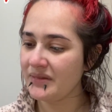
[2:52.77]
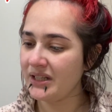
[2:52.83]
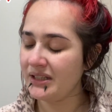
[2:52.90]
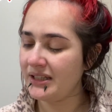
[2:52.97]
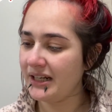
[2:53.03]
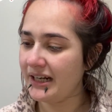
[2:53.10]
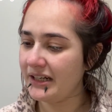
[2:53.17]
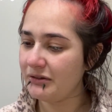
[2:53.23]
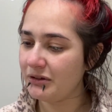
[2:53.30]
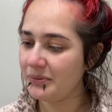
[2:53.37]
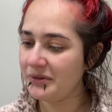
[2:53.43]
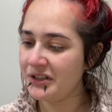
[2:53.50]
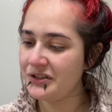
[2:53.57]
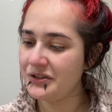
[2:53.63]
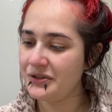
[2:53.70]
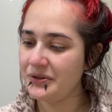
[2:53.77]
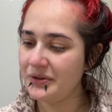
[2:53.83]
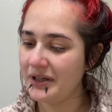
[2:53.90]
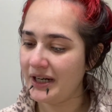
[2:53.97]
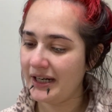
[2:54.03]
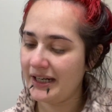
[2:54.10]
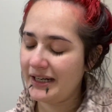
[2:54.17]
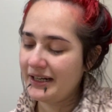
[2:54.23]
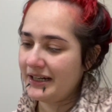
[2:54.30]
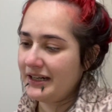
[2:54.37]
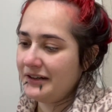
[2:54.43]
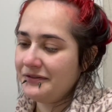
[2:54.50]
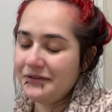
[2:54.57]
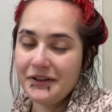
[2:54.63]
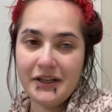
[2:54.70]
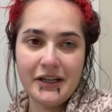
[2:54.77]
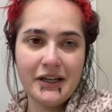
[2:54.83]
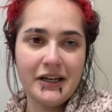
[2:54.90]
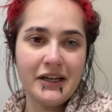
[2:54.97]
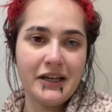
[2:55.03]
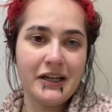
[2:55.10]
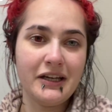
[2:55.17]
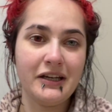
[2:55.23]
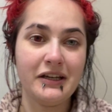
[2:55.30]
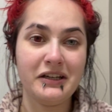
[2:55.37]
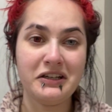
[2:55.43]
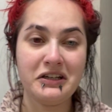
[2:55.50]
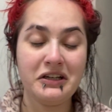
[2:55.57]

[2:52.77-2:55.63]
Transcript: that I normally do. I have a